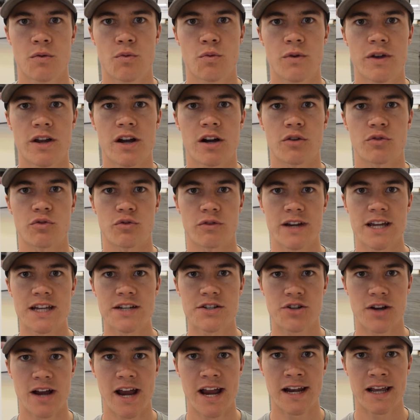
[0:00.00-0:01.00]
We are
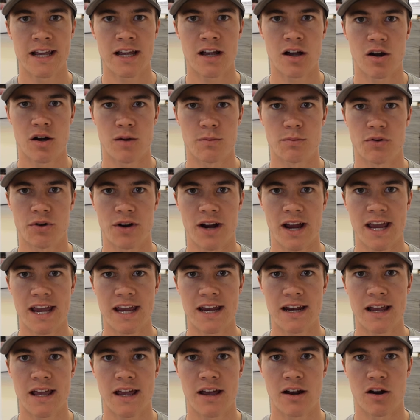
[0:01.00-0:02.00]
retraining our
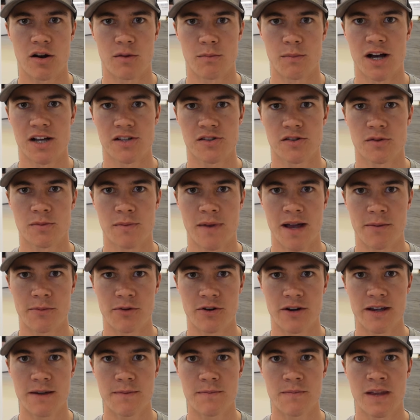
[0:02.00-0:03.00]
brain and our muscle
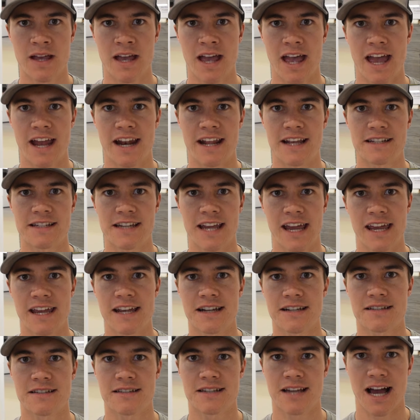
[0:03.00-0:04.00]
memory, and it
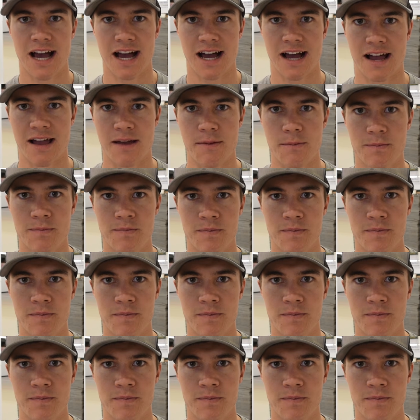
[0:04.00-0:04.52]
takes time.